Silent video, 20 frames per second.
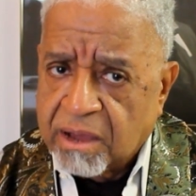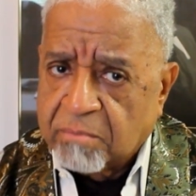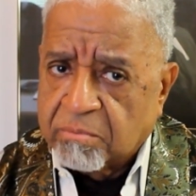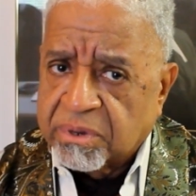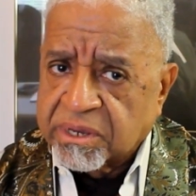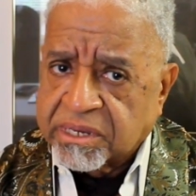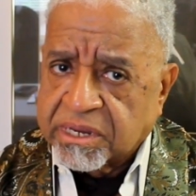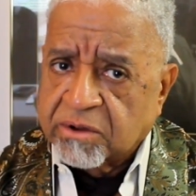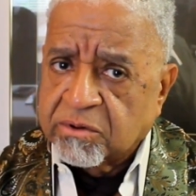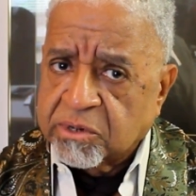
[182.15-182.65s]

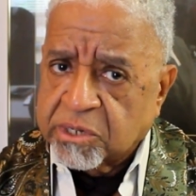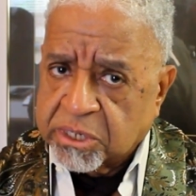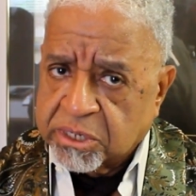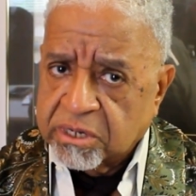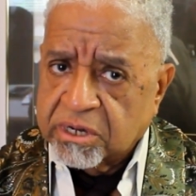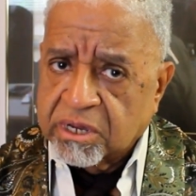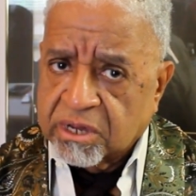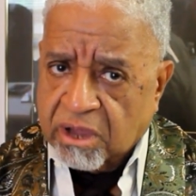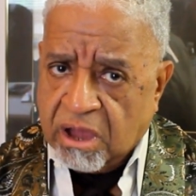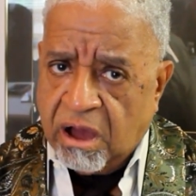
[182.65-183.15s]
But there was
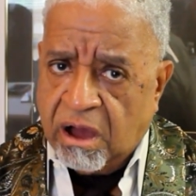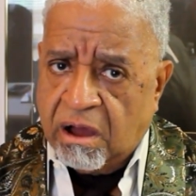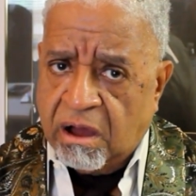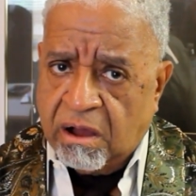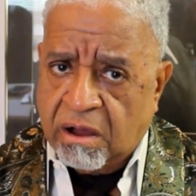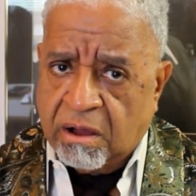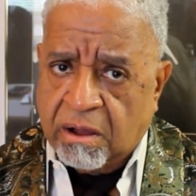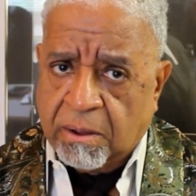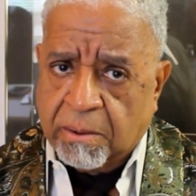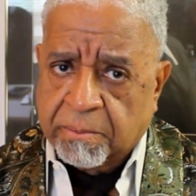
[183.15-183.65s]
still a
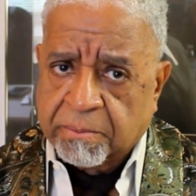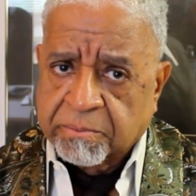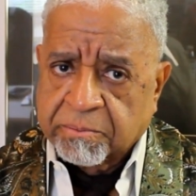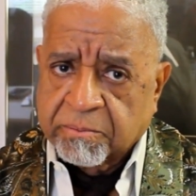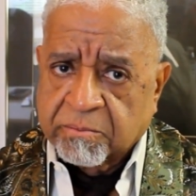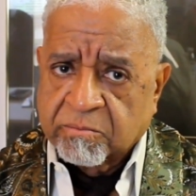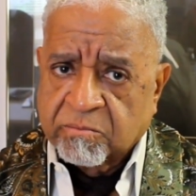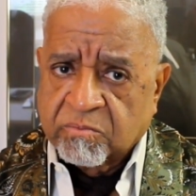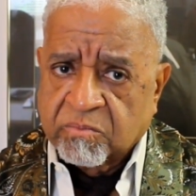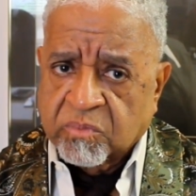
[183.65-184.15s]
calm
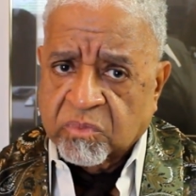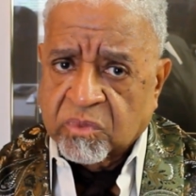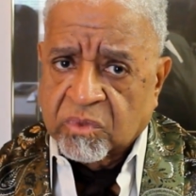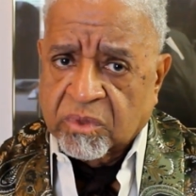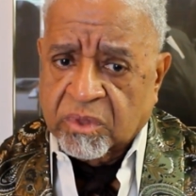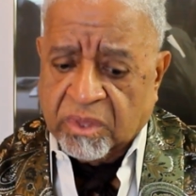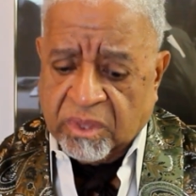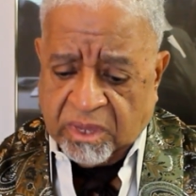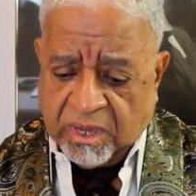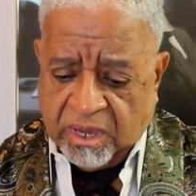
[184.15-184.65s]

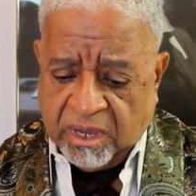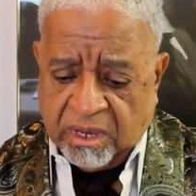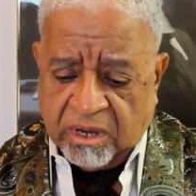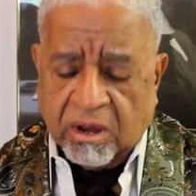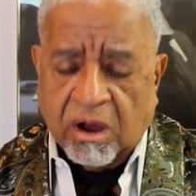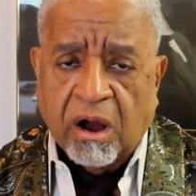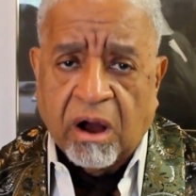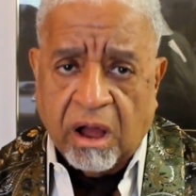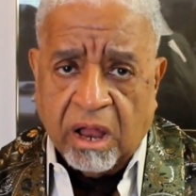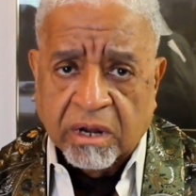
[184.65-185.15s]
in
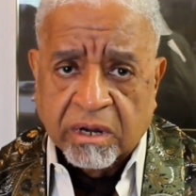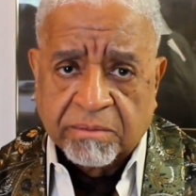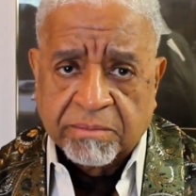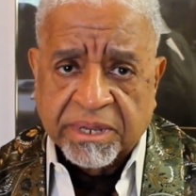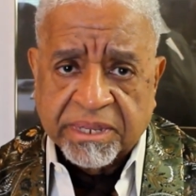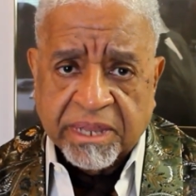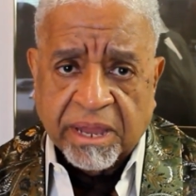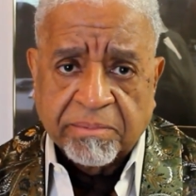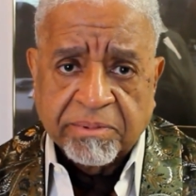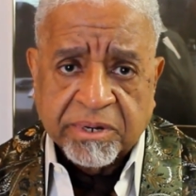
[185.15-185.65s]
Harlem
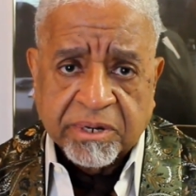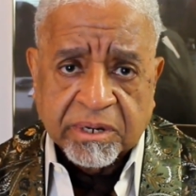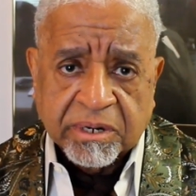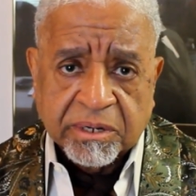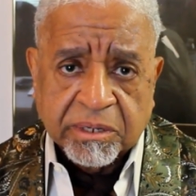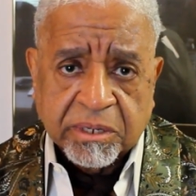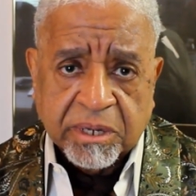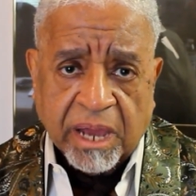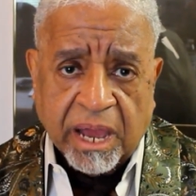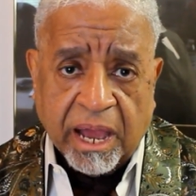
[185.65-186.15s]
at that
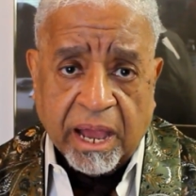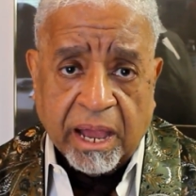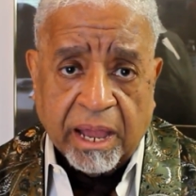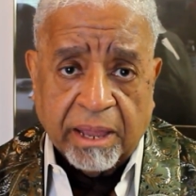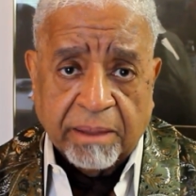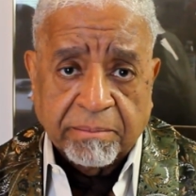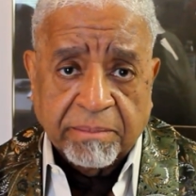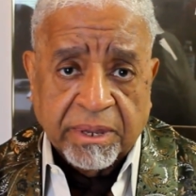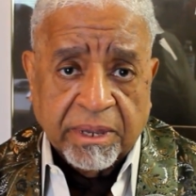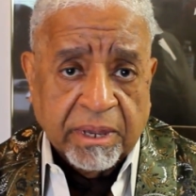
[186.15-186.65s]
particular
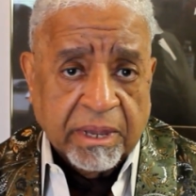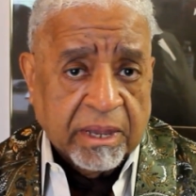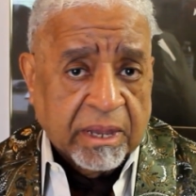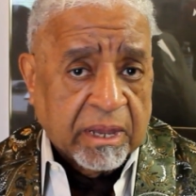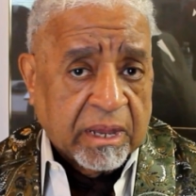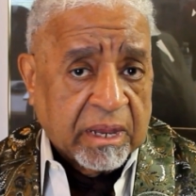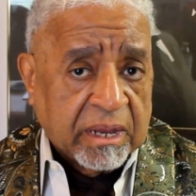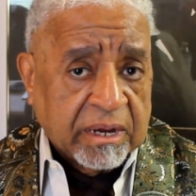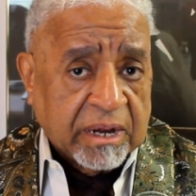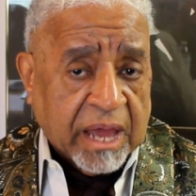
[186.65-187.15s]
time.
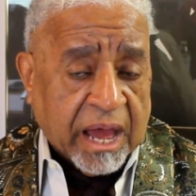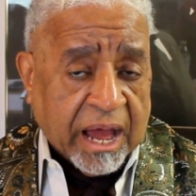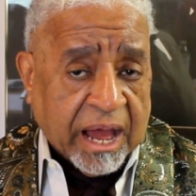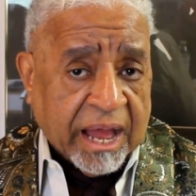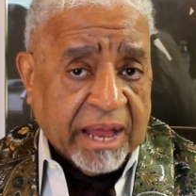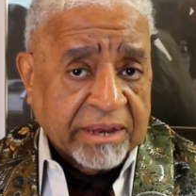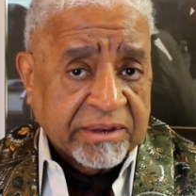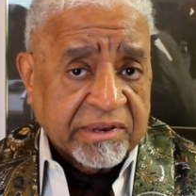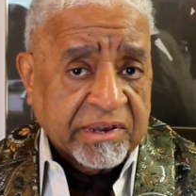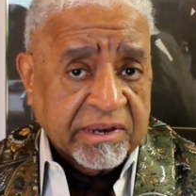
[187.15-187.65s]
Now
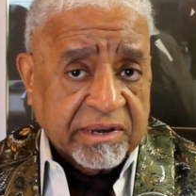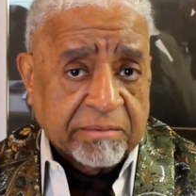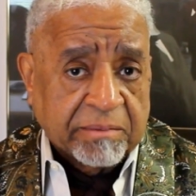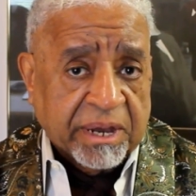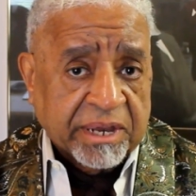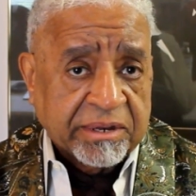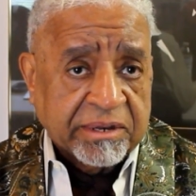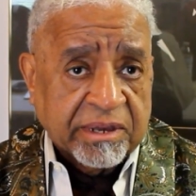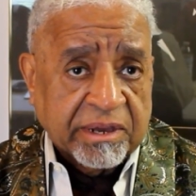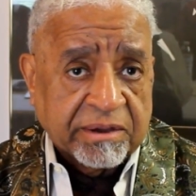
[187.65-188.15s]
I said to
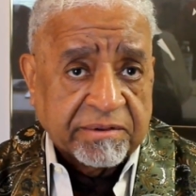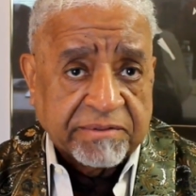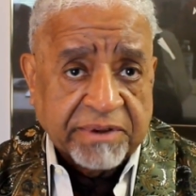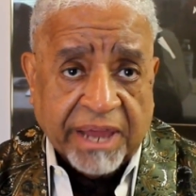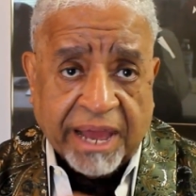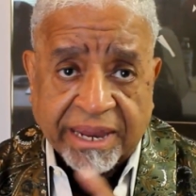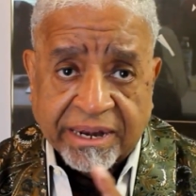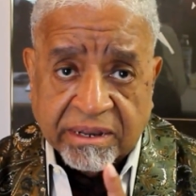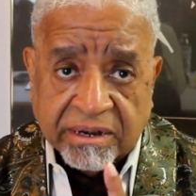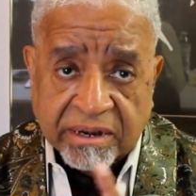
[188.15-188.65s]
myself,
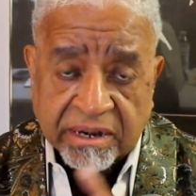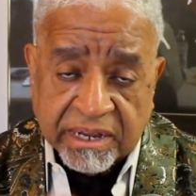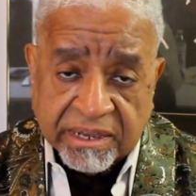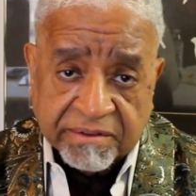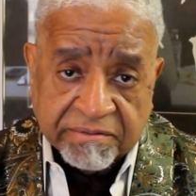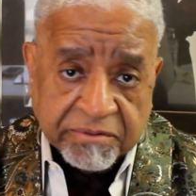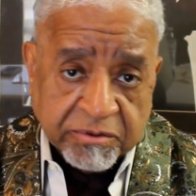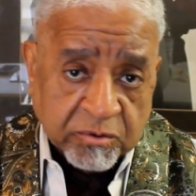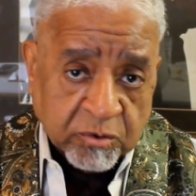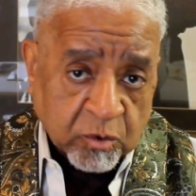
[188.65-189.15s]
now I didn't
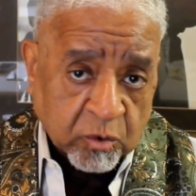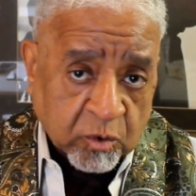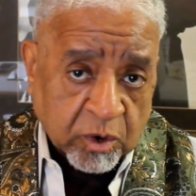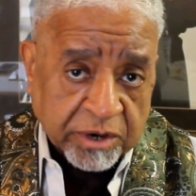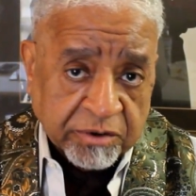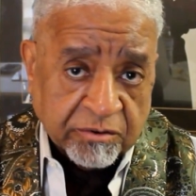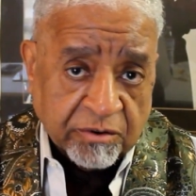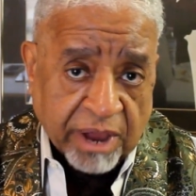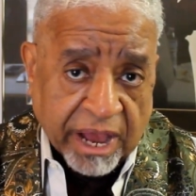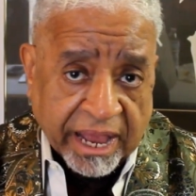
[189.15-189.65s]
live through
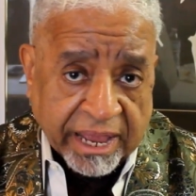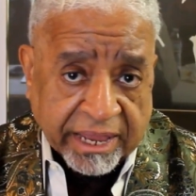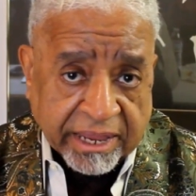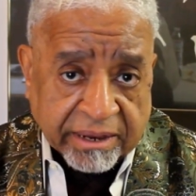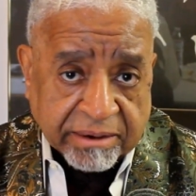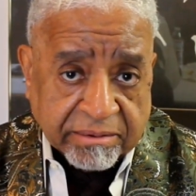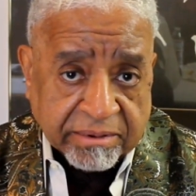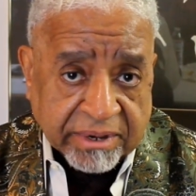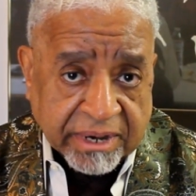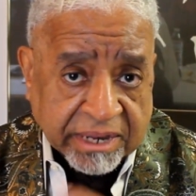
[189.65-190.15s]
one
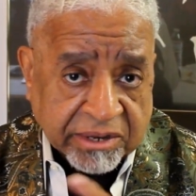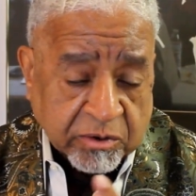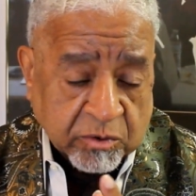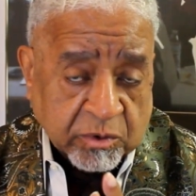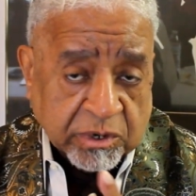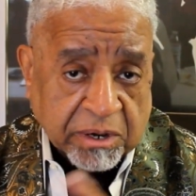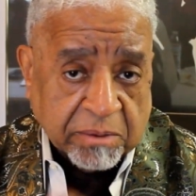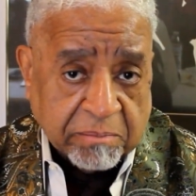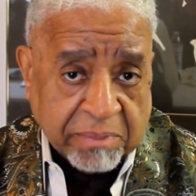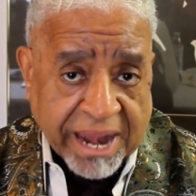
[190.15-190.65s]
riot. That's
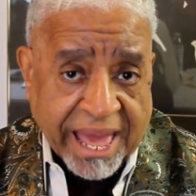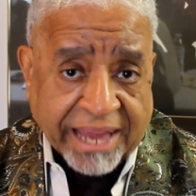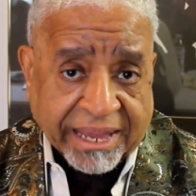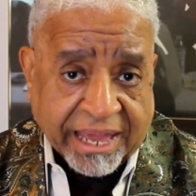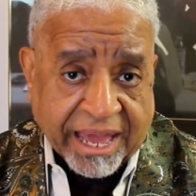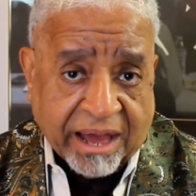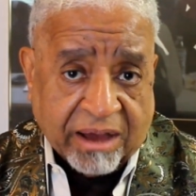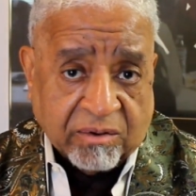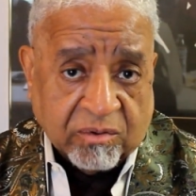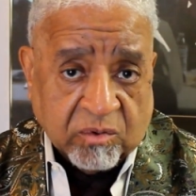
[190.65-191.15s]
when the
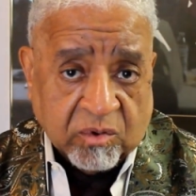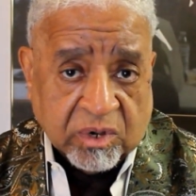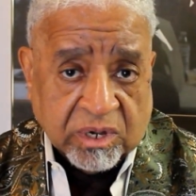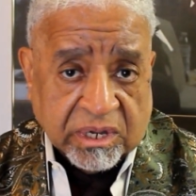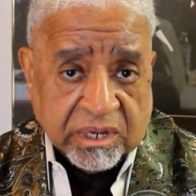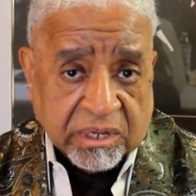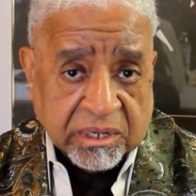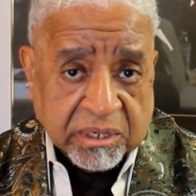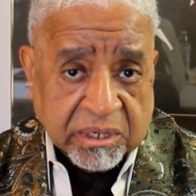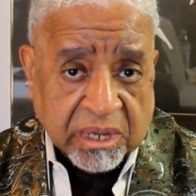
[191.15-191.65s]
blackout
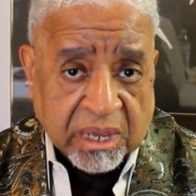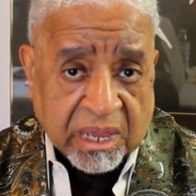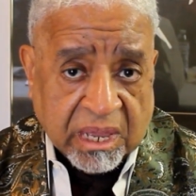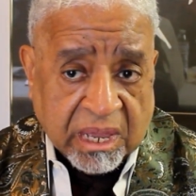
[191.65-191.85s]
was.